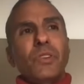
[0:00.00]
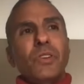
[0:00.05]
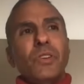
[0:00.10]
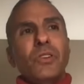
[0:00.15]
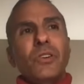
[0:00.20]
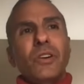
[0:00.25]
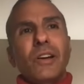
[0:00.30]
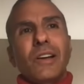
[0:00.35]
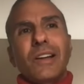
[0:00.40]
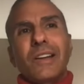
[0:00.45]

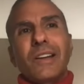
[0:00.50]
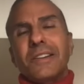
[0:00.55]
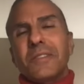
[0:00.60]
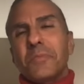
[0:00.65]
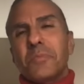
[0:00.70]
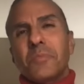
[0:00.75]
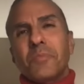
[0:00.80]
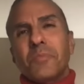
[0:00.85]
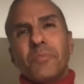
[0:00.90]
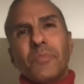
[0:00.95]
you know, I
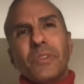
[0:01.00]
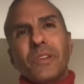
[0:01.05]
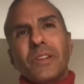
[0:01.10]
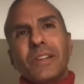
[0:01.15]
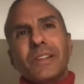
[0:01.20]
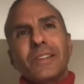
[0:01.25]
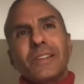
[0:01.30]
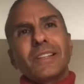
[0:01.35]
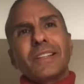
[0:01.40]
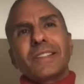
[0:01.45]

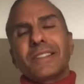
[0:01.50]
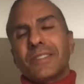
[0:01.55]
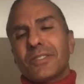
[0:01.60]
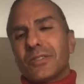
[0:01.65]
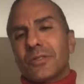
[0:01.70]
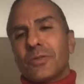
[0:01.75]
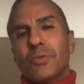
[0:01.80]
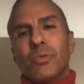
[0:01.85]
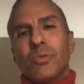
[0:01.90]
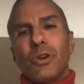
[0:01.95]
like
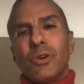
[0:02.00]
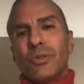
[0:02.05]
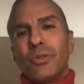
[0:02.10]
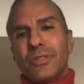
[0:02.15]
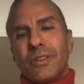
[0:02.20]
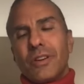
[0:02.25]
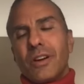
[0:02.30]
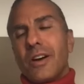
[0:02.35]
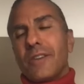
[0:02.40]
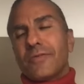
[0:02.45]
this
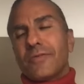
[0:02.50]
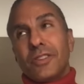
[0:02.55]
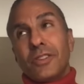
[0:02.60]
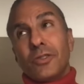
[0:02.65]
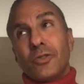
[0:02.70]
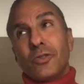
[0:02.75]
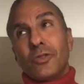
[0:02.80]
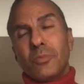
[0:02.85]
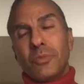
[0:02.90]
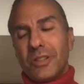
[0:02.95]
quote
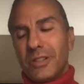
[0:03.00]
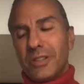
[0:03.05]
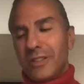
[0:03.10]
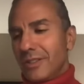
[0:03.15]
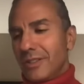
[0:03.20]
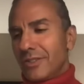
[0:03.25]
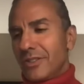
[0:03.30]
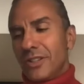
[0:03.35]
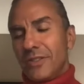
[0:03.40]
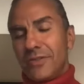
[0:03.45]
often
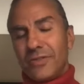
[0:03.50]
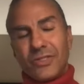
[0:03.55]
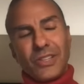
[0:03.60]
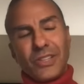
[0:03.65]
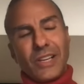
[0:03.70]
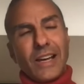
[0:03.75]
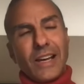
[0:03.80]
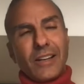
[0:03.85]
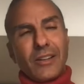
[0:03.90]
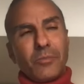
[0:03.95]
attributed to Chief
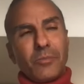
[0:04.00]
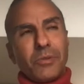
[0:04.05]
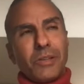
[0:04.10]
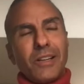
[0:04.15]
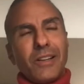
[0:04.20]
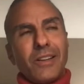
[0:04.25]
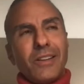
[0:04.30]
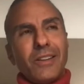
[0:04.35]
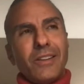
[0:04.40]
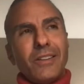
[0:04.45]
Seattle,
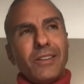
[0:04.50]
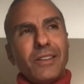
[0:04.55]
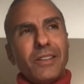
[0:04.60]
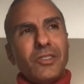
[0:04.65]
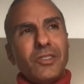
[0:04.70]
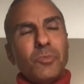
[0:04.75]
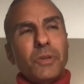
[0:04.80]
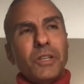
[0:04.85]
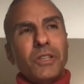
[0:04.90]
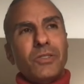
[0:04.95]
but I
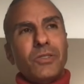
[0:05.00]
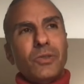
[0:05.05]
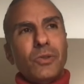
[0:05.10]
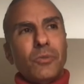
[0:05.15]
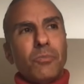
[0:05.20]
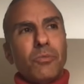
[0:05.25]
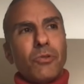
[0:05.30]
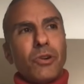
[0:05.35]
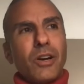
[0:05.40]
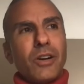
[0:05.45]
think speaks
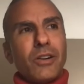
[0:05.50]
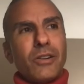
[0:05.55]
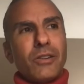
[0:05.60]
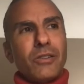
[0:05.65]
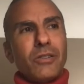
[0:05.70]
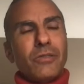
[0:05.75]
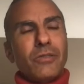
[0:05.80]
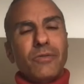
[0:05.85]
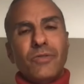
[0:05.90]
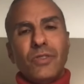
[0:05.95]
to a
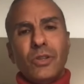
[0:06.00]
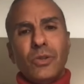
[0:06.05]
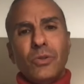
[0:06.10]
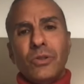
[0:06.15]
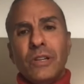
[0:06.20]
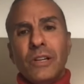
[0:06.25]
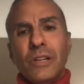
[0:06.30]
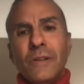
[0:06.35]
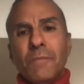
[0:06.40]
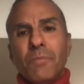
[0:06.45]
broader
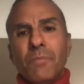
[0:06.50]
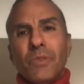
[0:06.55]
view